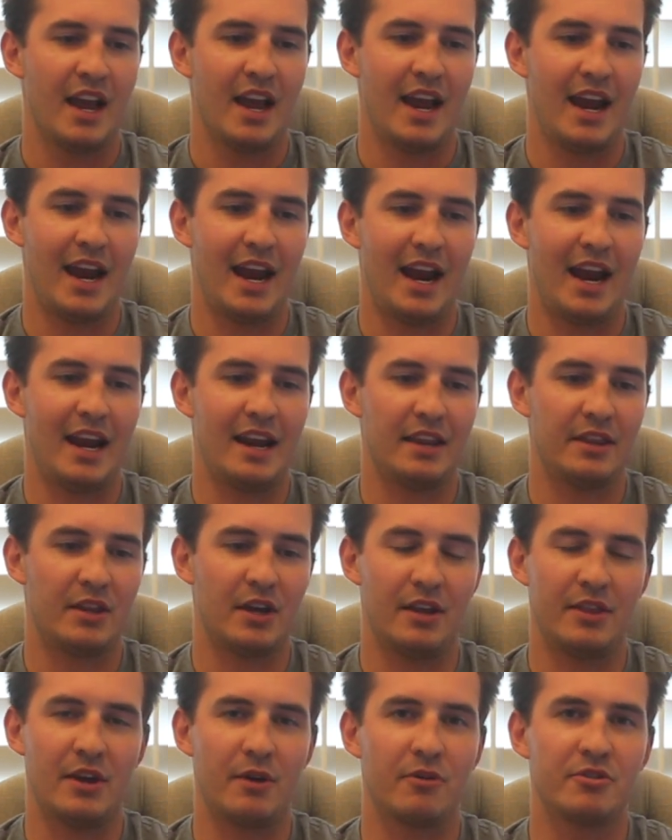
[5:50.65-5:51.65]
And
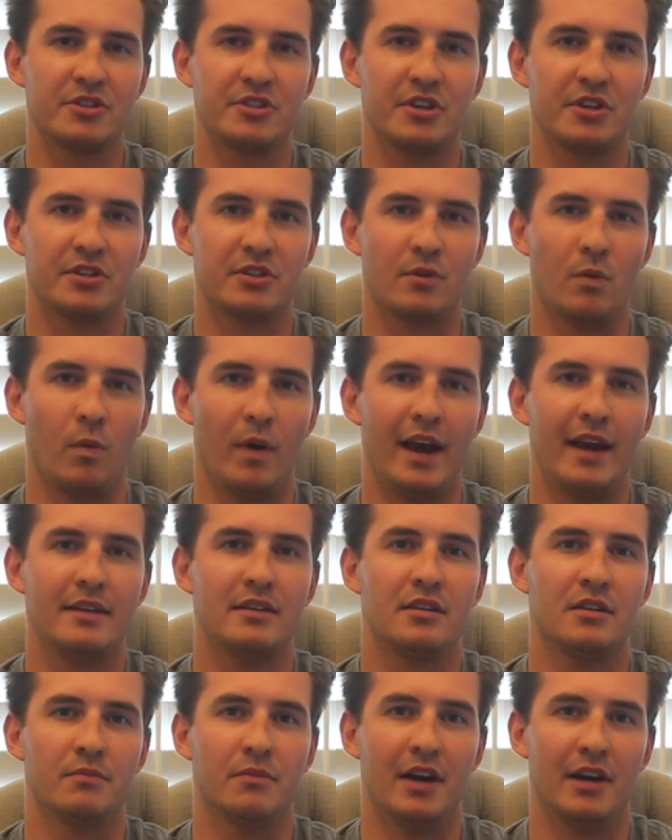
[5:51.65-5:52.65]
there was just way
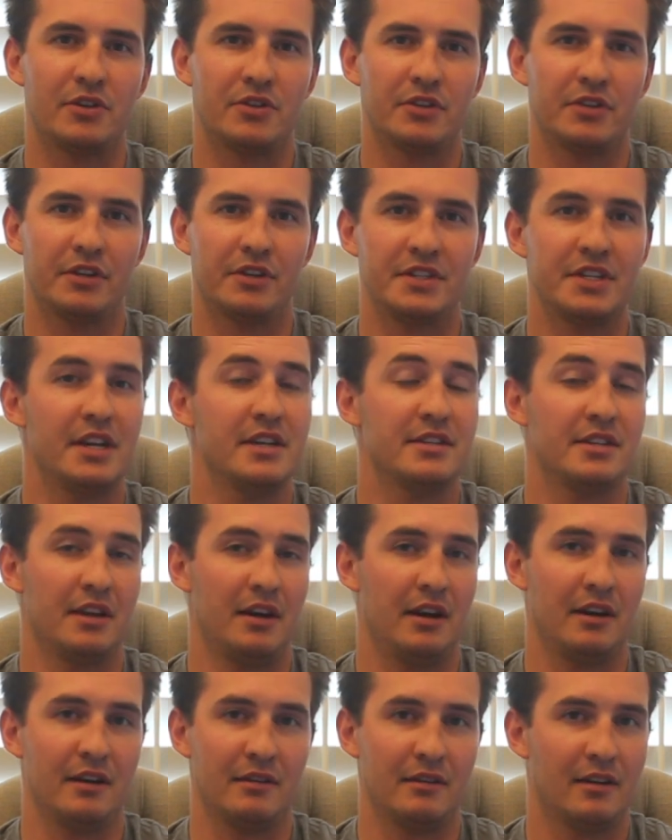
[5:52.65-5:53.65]
too much
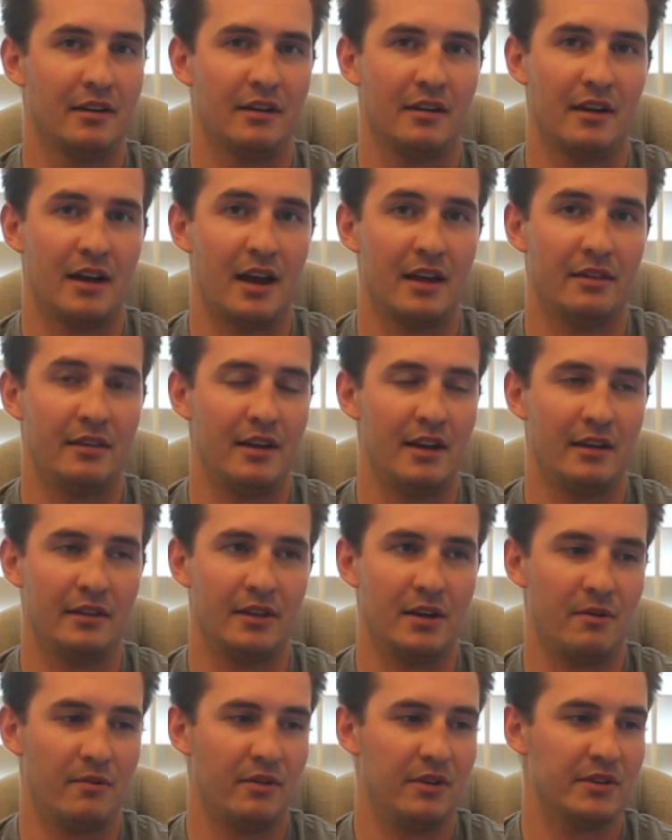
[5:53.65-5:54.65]
seasoning, I think.
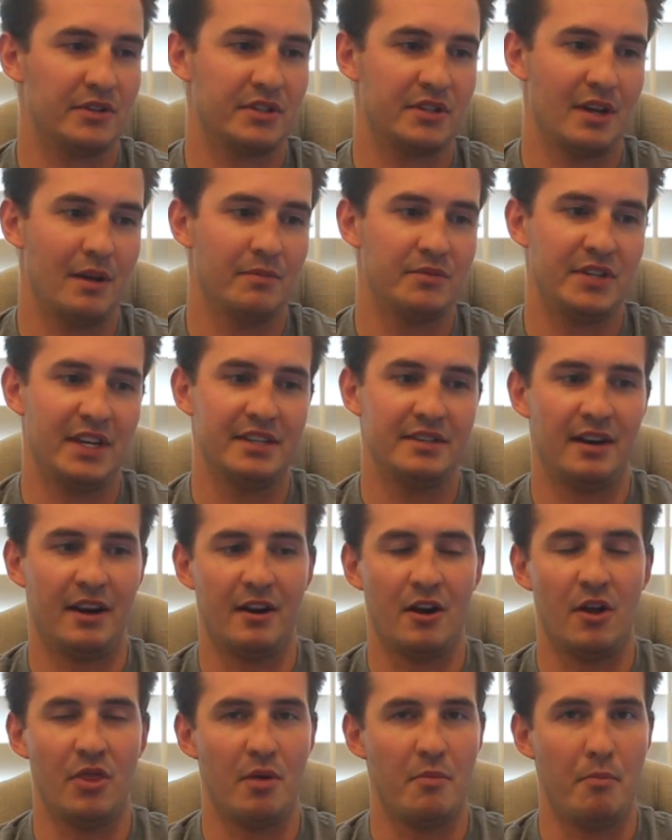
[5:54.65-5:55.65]
There was some seasoning
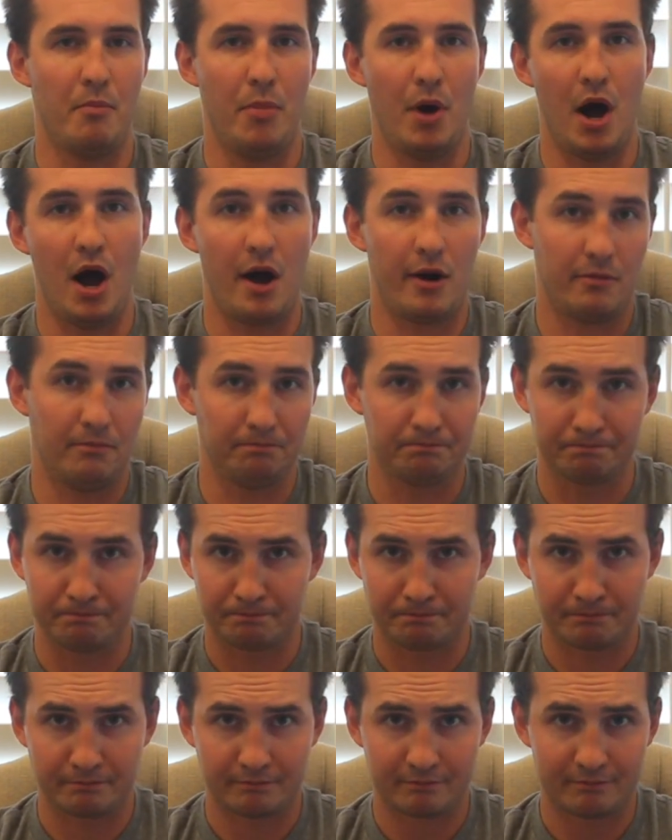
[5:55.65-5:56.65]
on the bottom
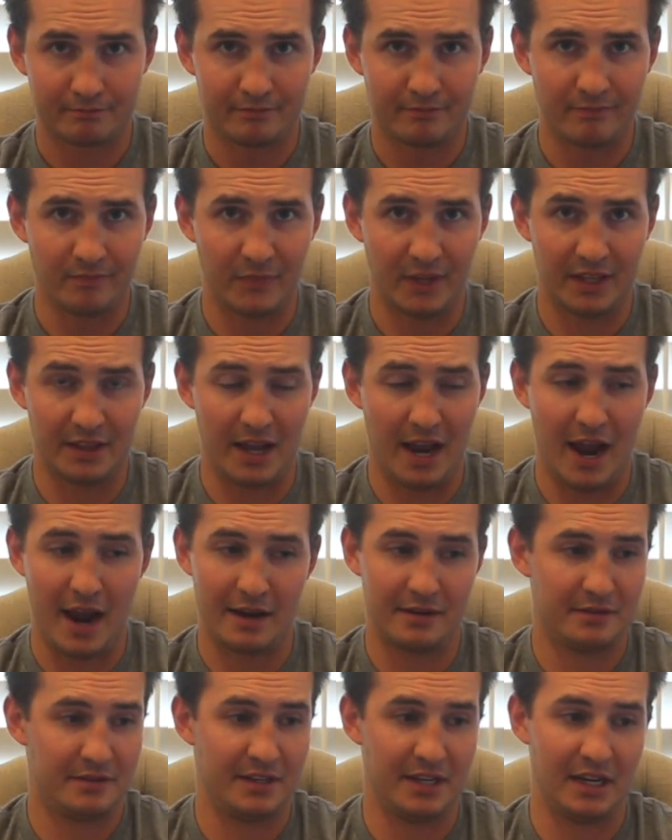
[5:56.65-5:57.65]

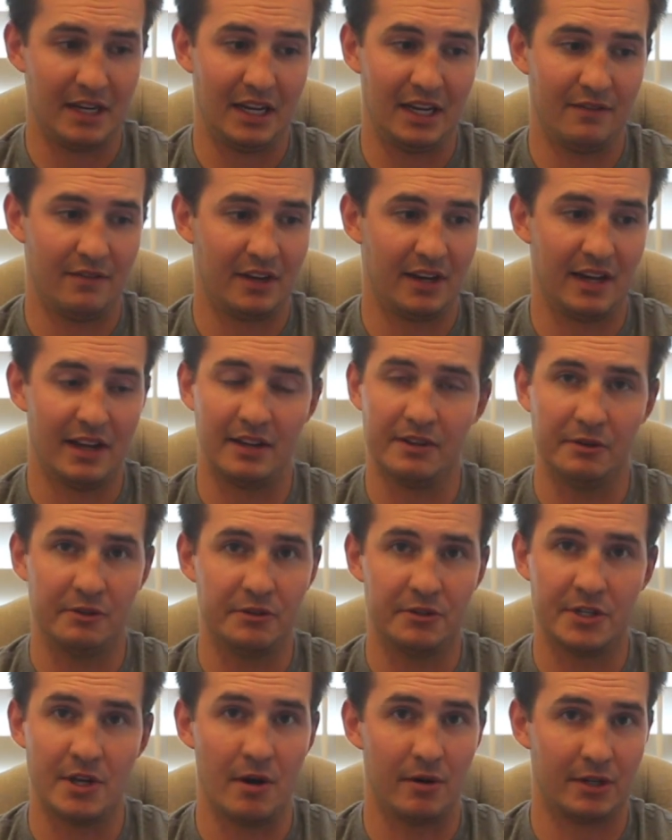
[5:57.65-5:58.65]
that didn't even get
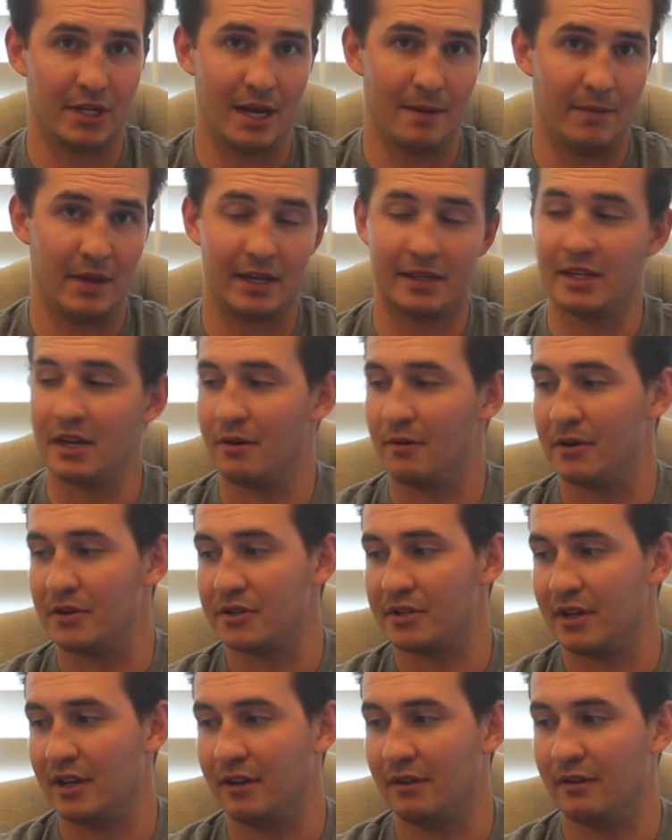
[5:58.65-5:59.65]
soaked up. Like there
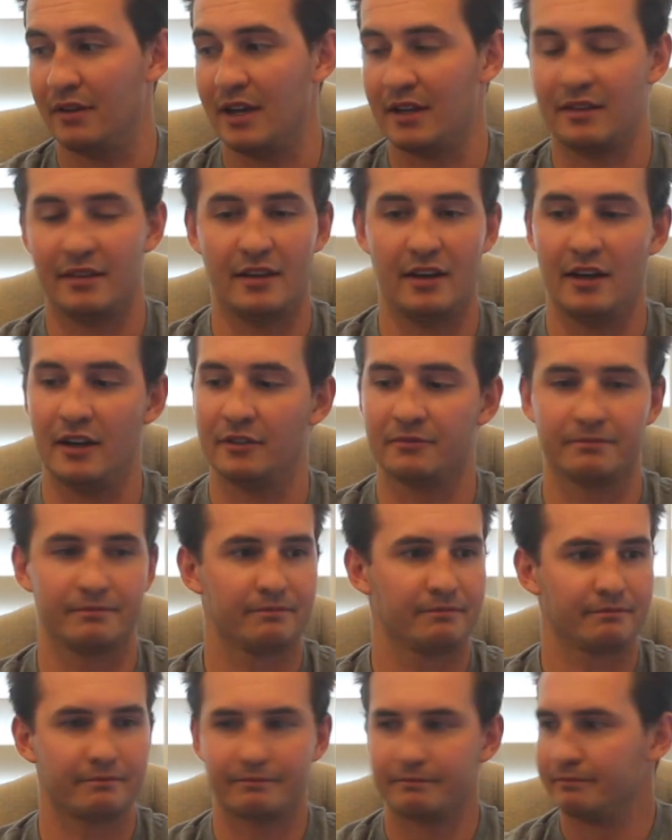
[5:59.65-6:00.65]
was in like the
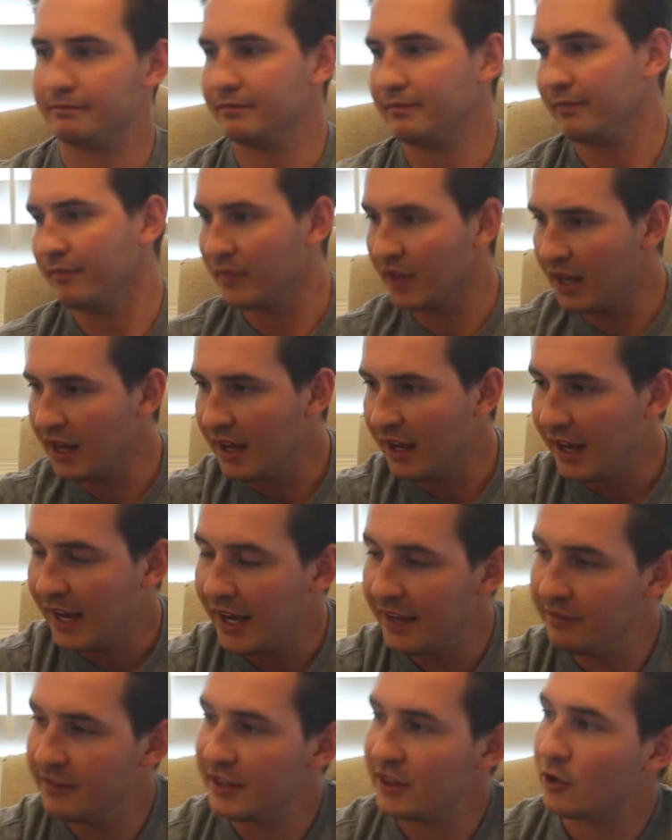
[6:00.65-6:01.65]

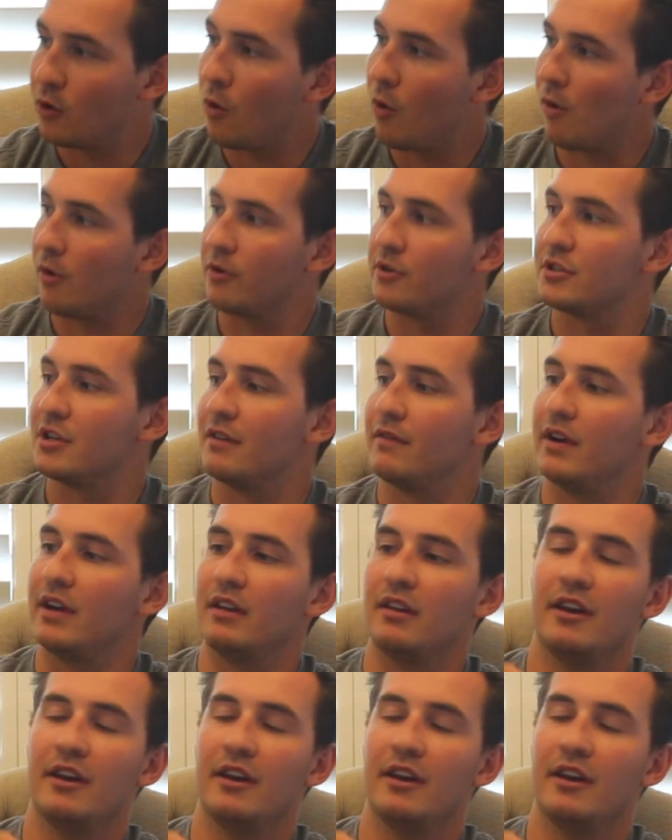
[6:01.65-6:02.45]
corners of it,